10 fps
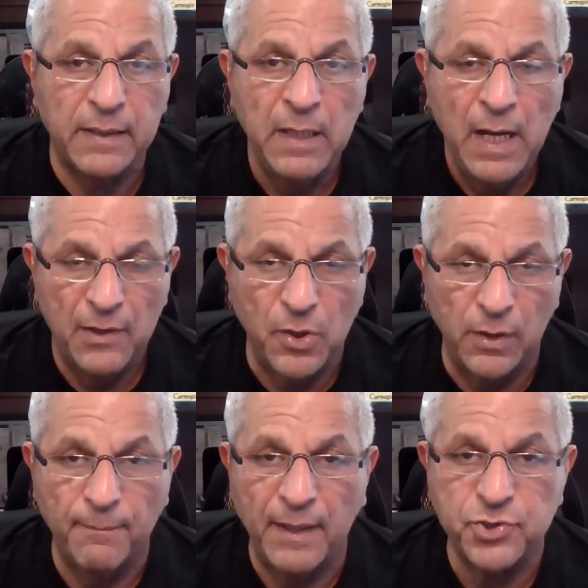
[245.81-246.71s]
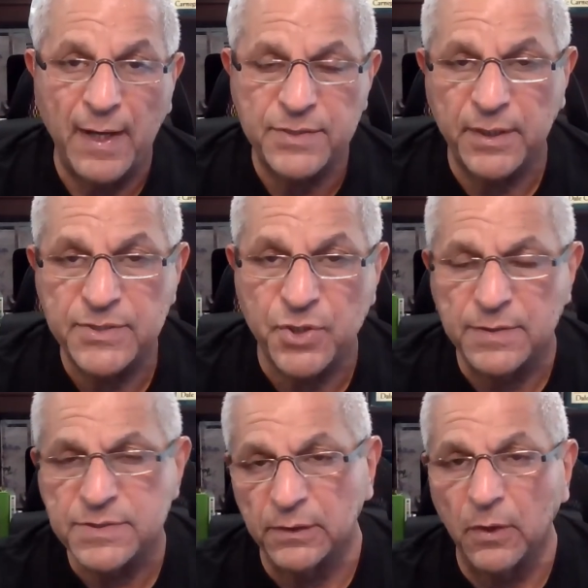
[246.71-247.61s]
I was calling about your house that I saw on
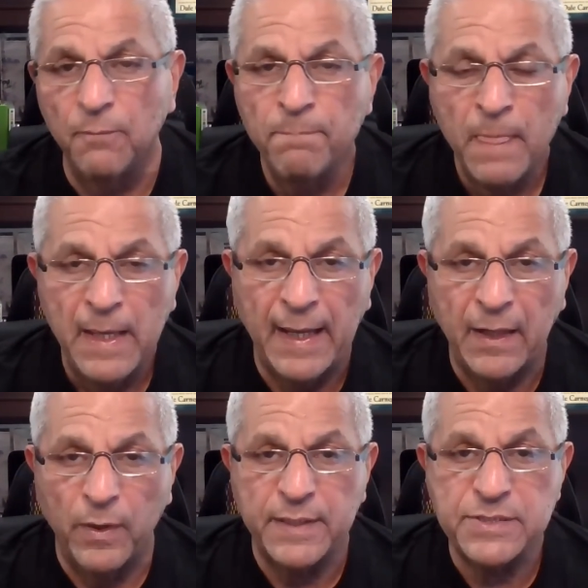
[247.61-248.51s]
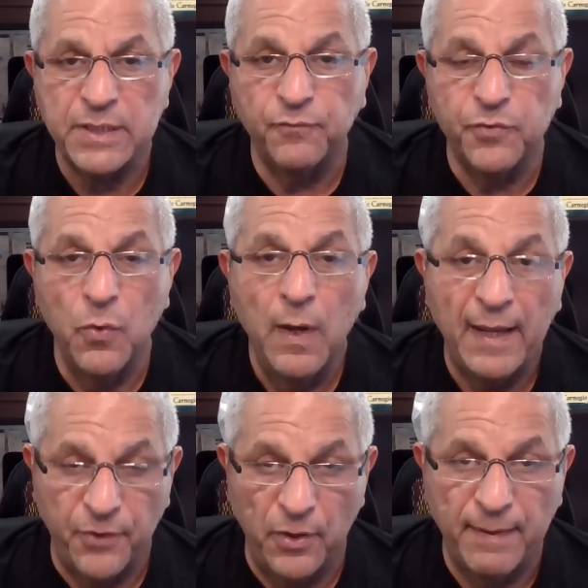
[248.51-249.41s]
Zillow, and I wanted to see if you
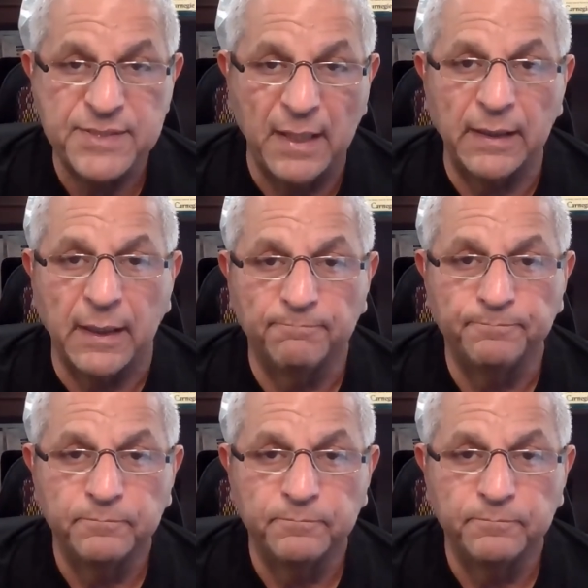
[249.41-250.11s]
had thought about selling it."